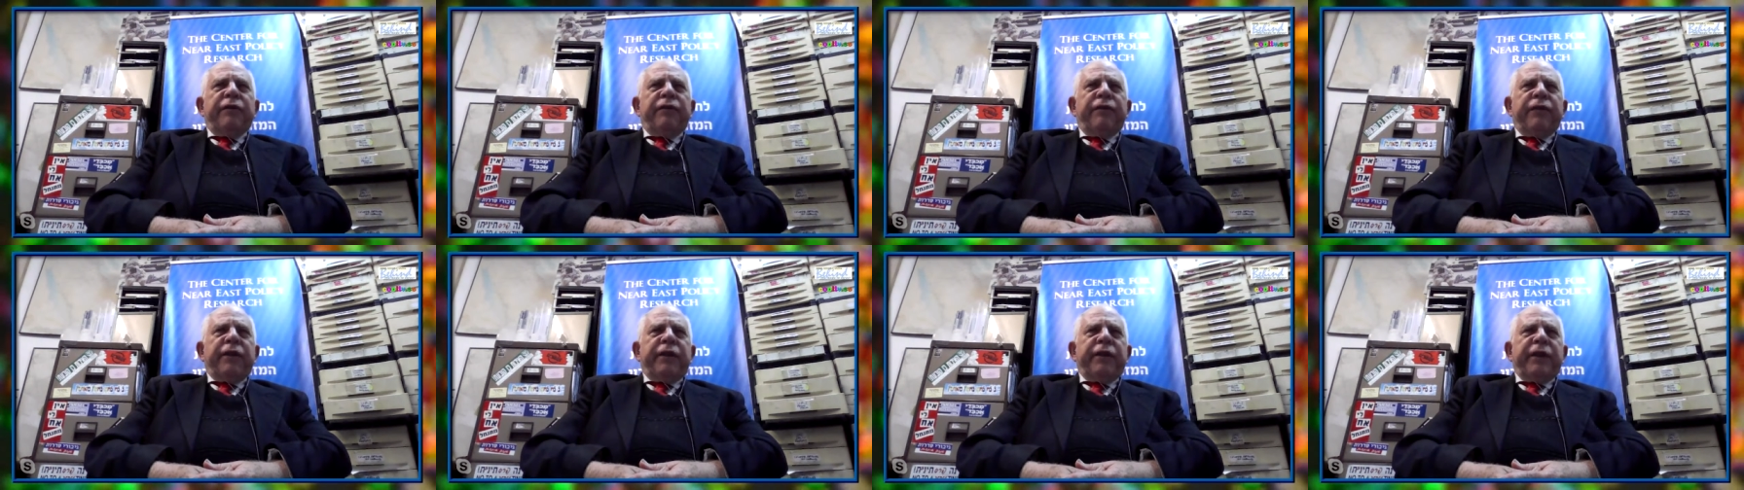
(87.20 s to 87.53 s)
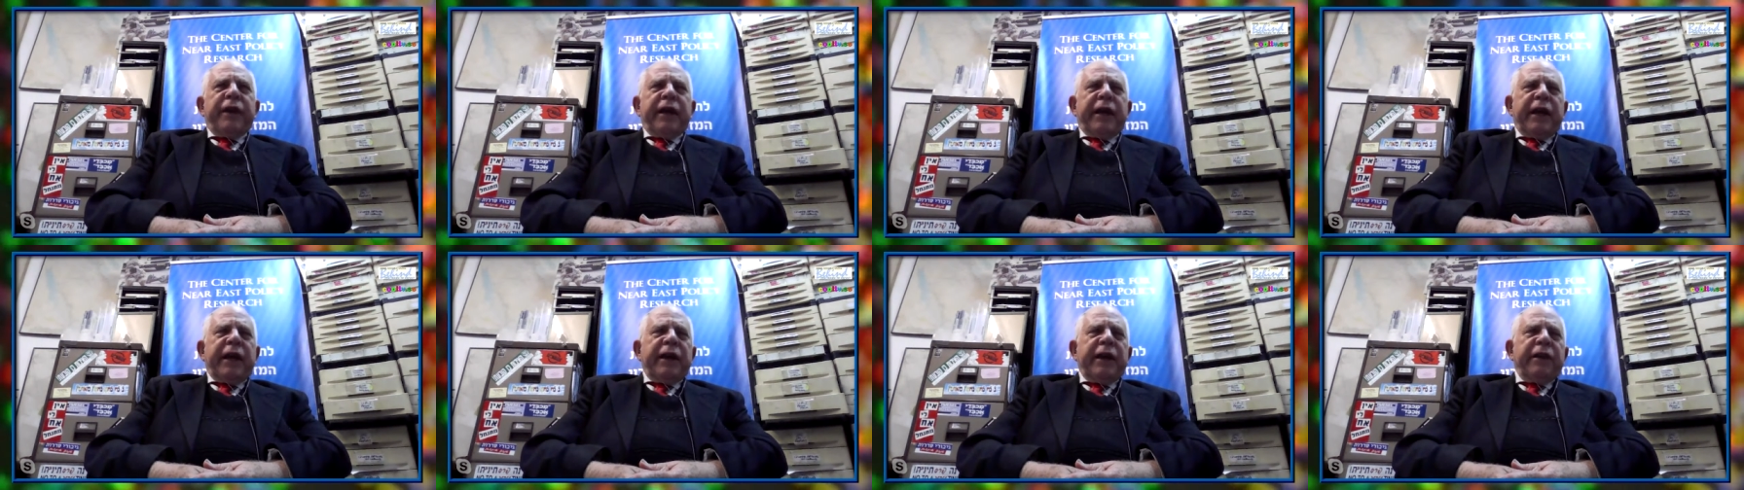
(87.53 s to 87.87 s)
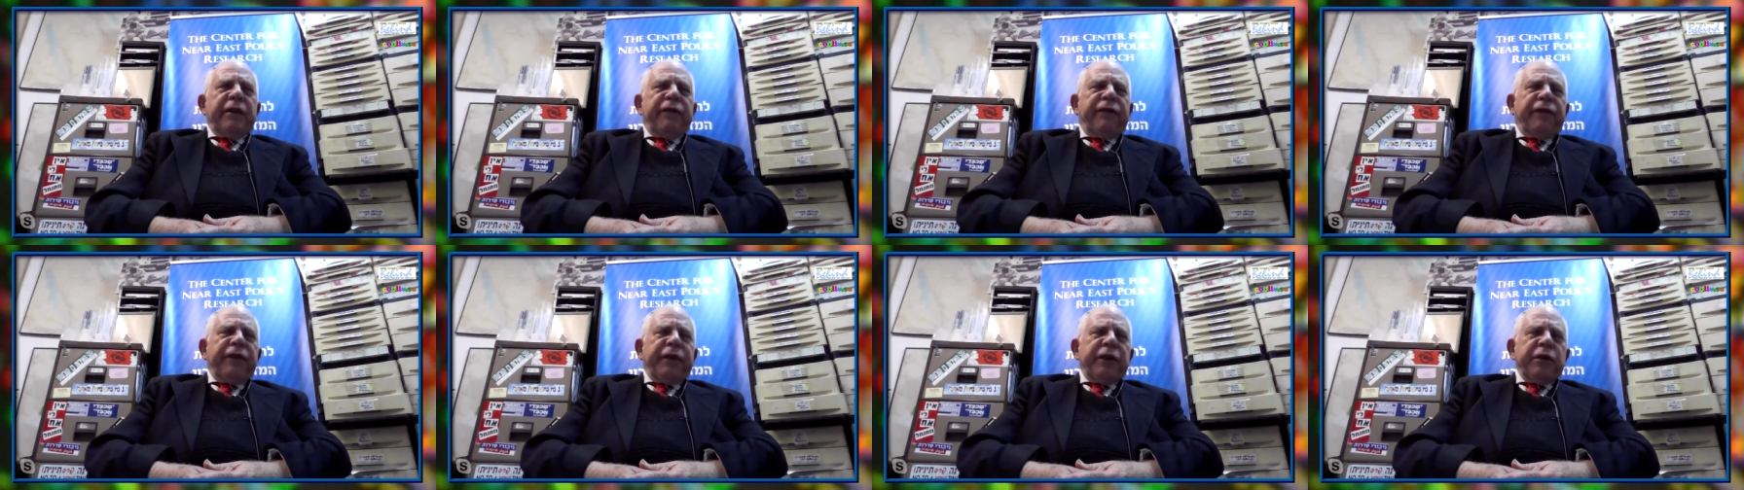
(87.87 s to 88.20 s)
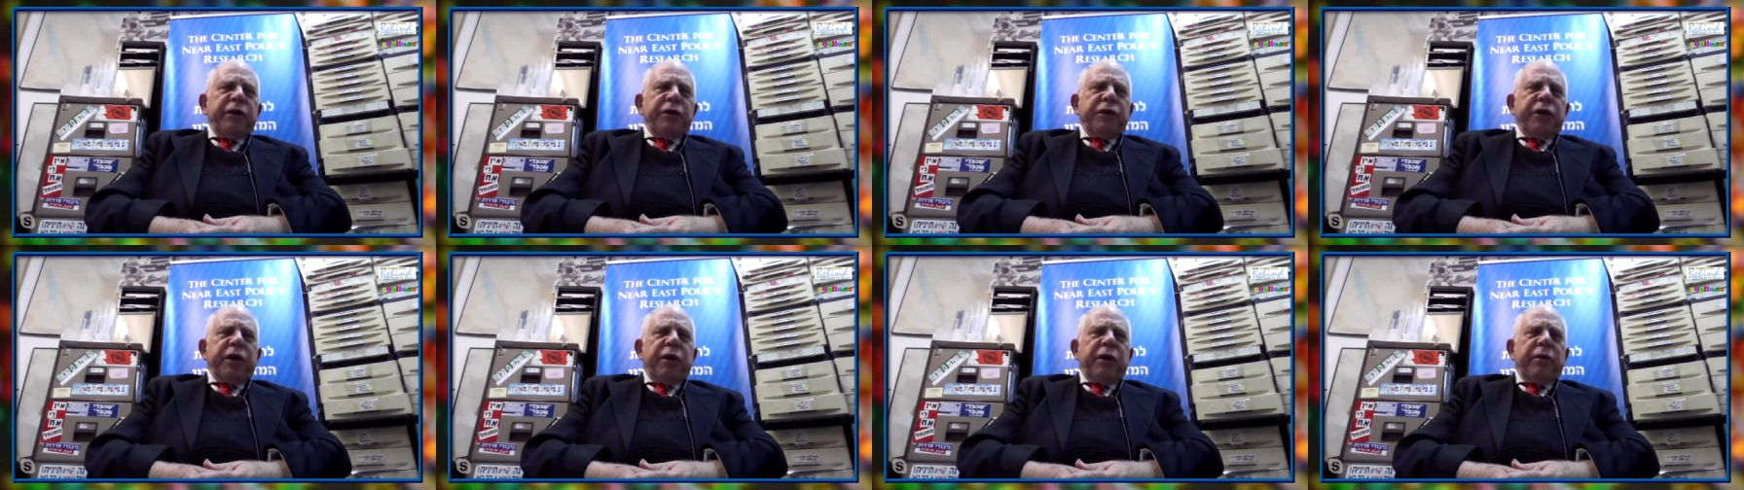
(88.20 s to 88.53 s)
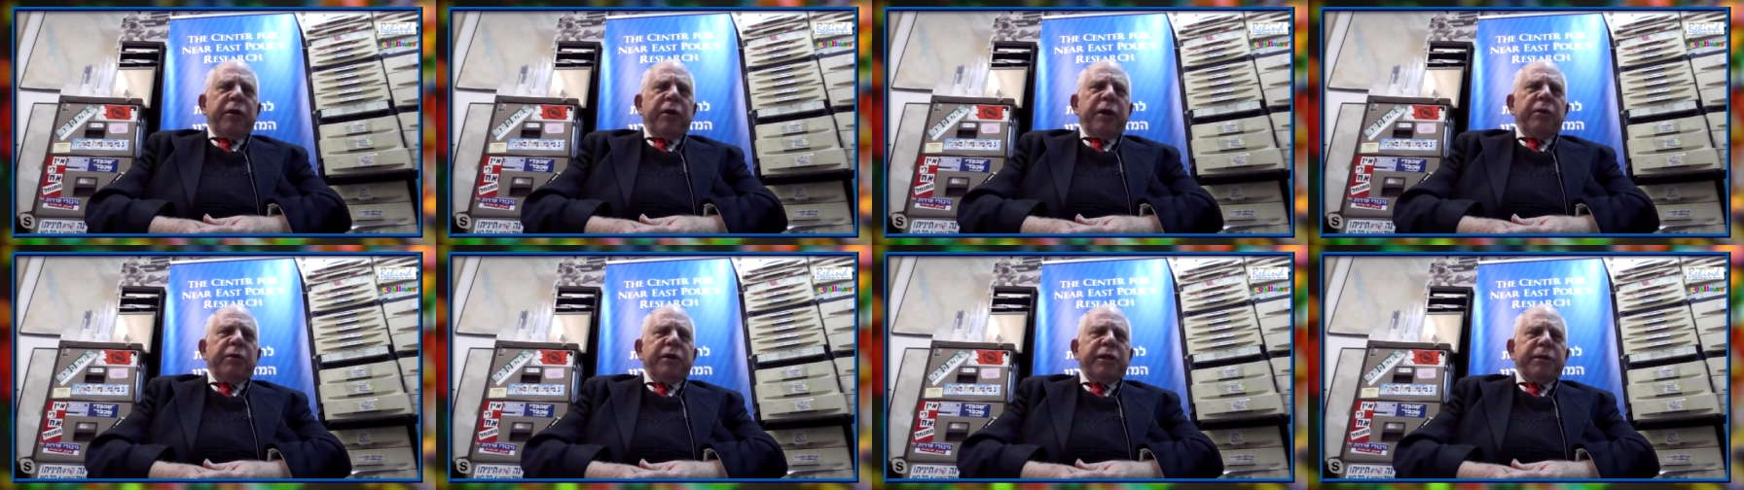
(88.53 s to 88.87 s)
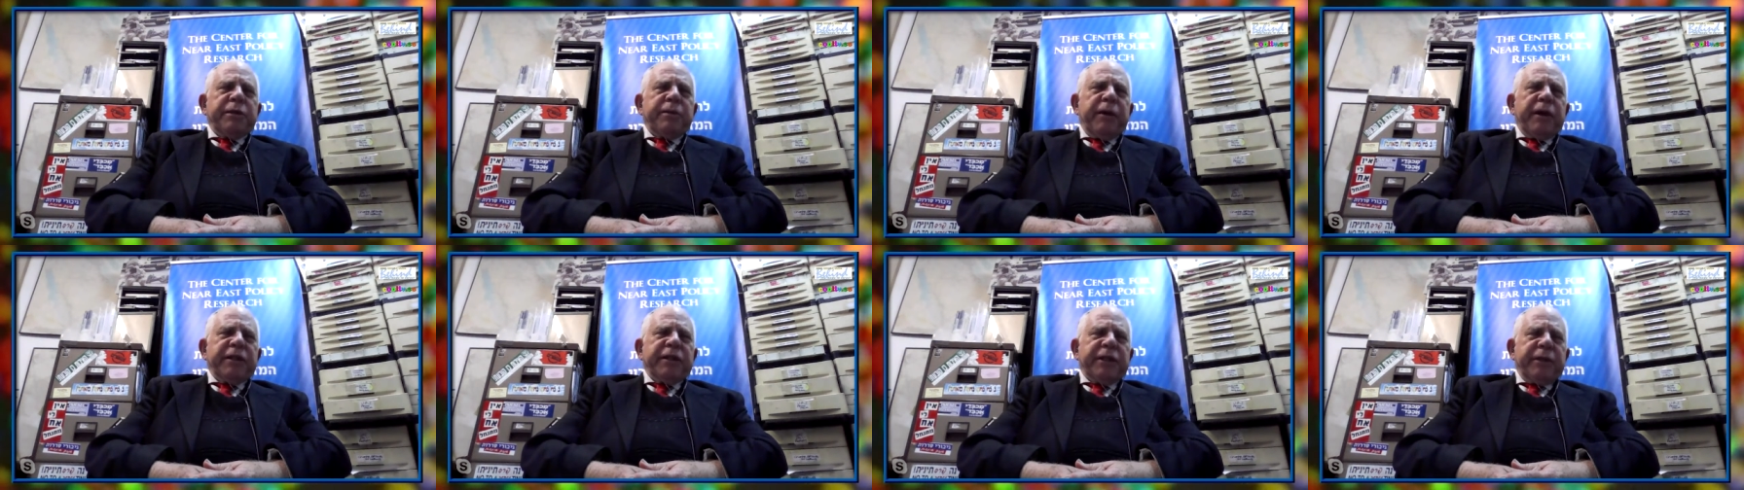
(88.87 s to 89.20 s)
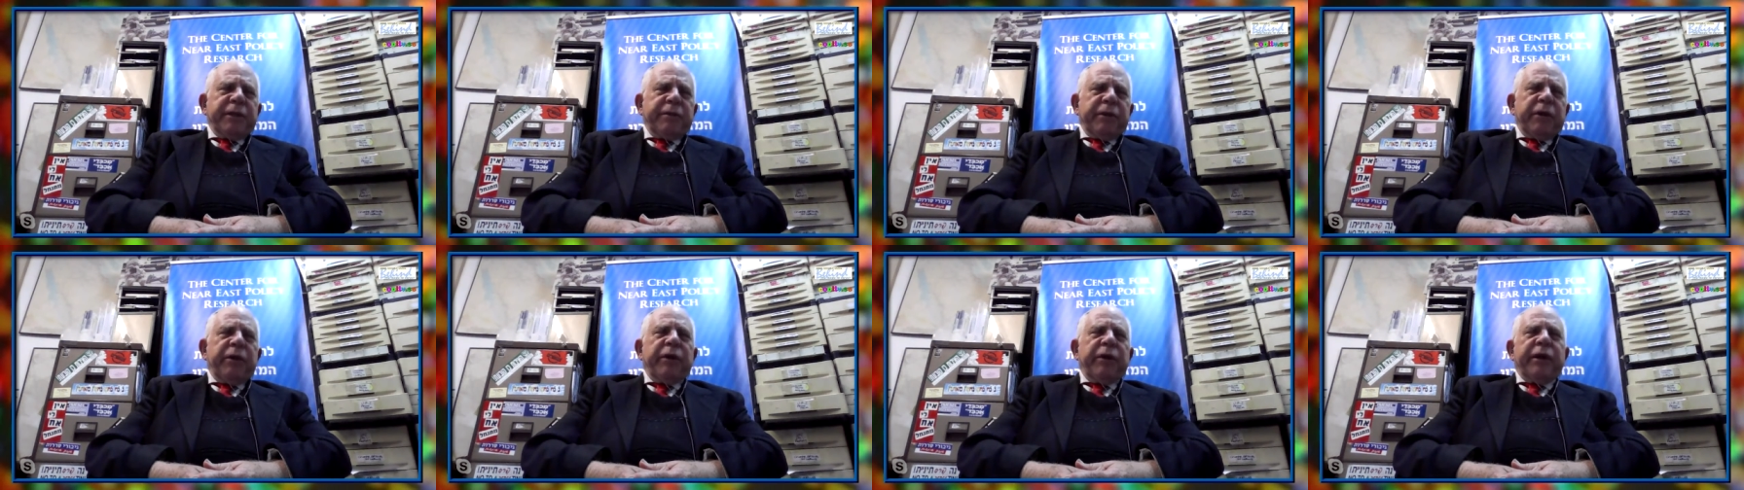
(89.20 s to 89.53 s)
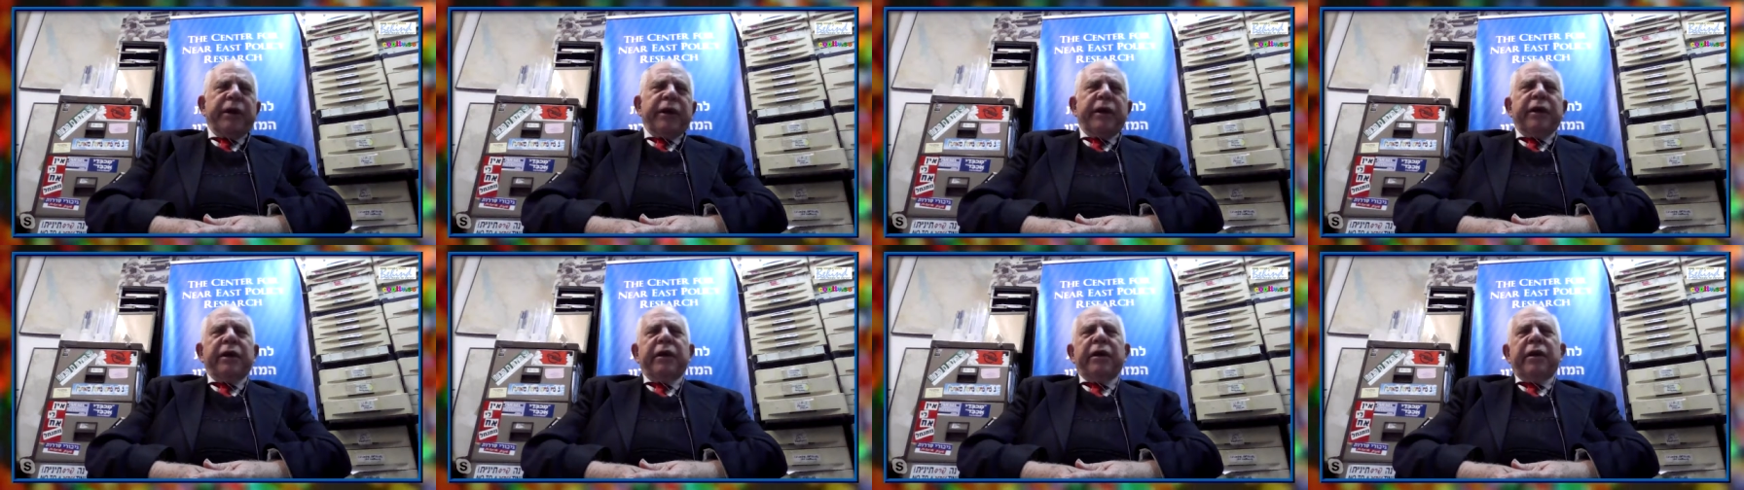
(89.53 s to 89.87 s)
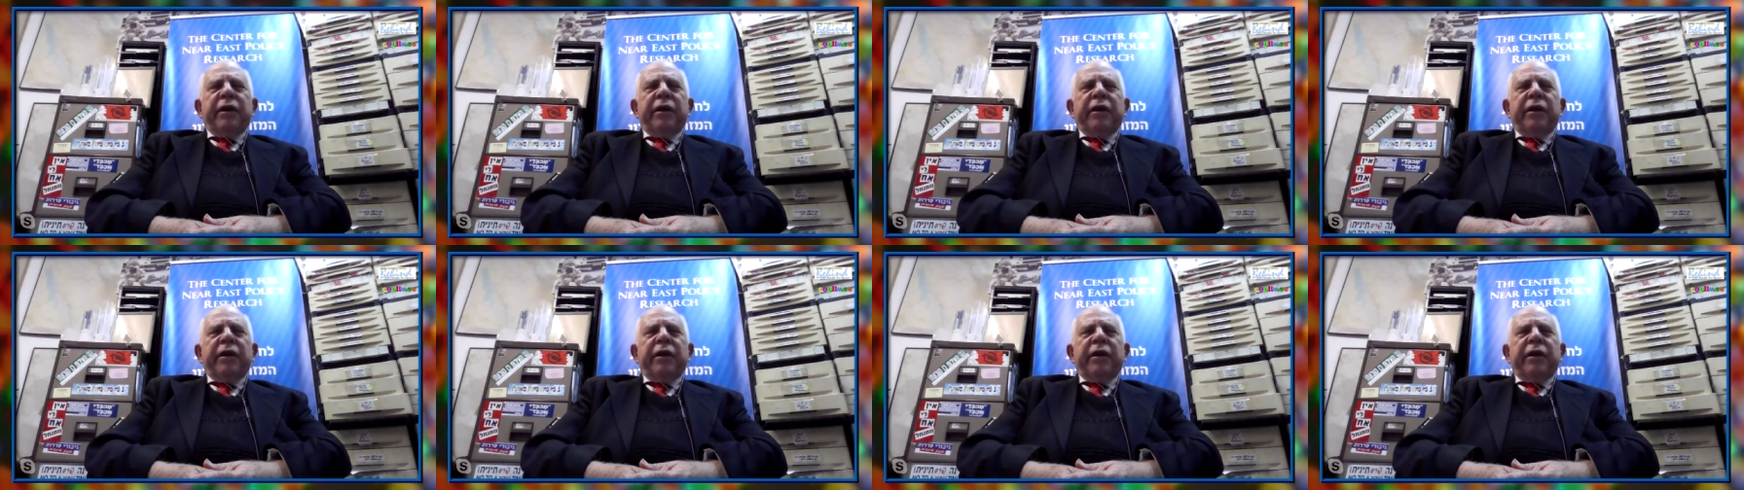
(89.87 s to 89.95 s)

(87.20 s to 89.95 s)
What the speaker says: taking the fiduciary responsibility